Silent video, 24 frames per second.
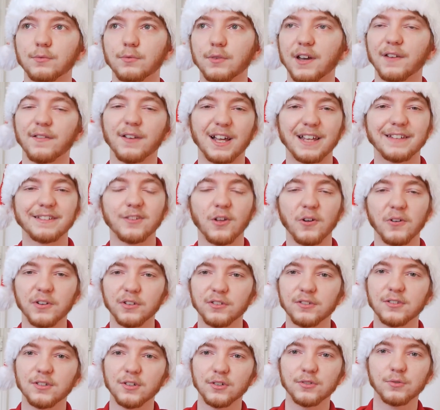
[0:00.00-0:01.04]
as long
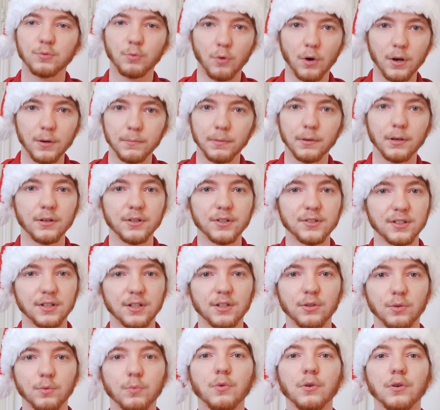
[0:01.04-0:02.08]
as there's one person
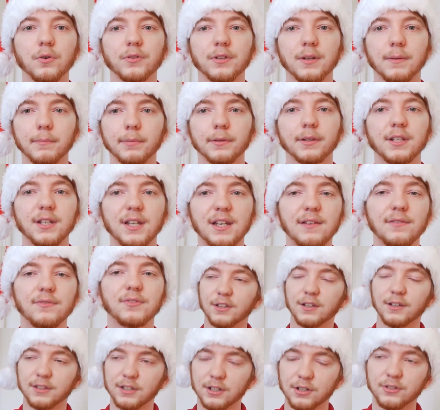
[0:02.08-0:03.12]
in the world that believes
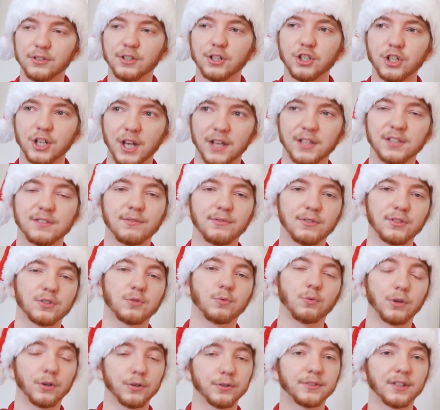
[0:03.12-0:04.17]
that there's a chance for this
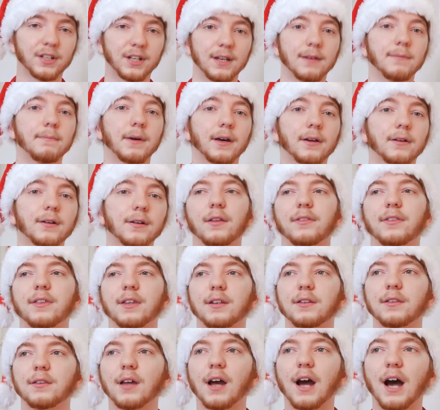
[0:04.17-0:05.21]
world to get better,
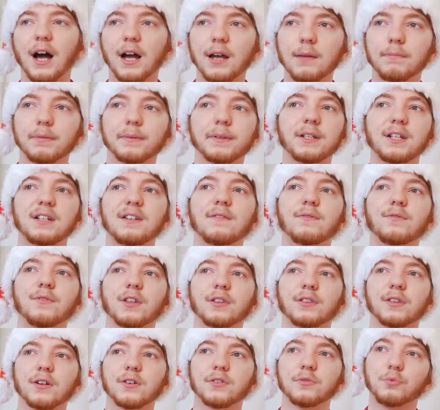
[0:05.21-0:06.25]
then I believe
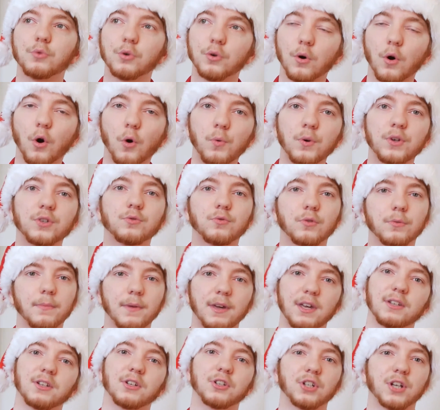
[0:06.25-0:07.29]
that there will always
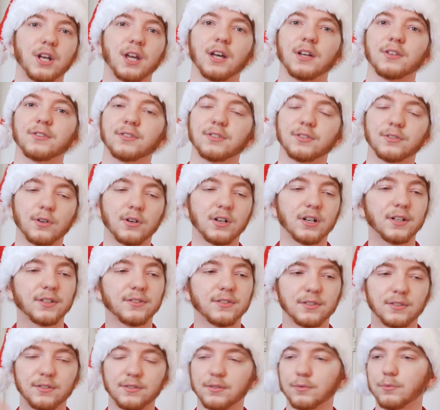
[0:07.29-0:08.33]
remain a chance, as long
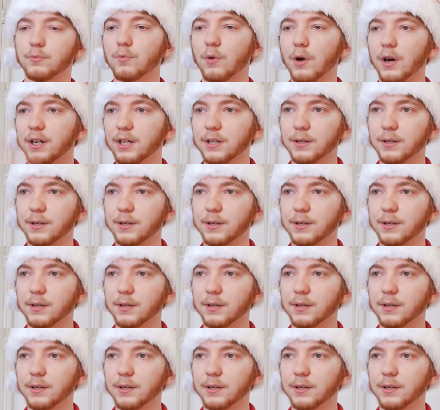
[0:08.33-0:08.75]
as it's a 1